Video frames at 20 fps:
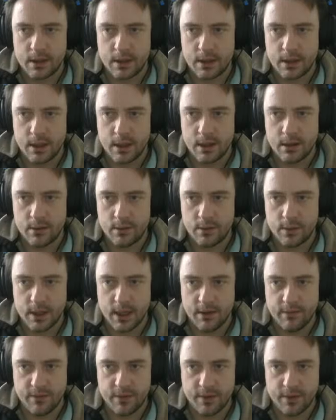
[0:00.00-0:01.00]
Yeah, we
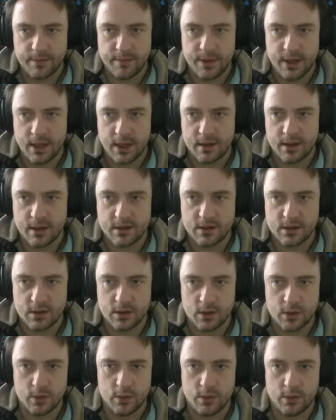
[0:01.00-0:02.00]
have them. Yeah, that's a
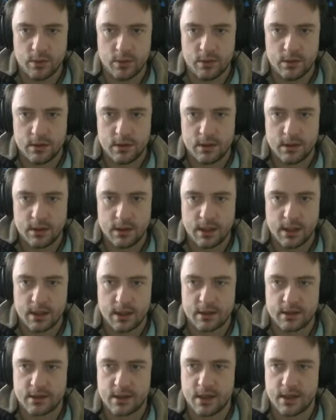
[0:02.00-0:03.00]
ghoul. Yeah, it
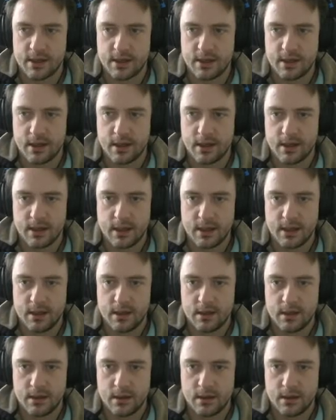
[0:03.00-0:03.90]
looks kind of gnarly.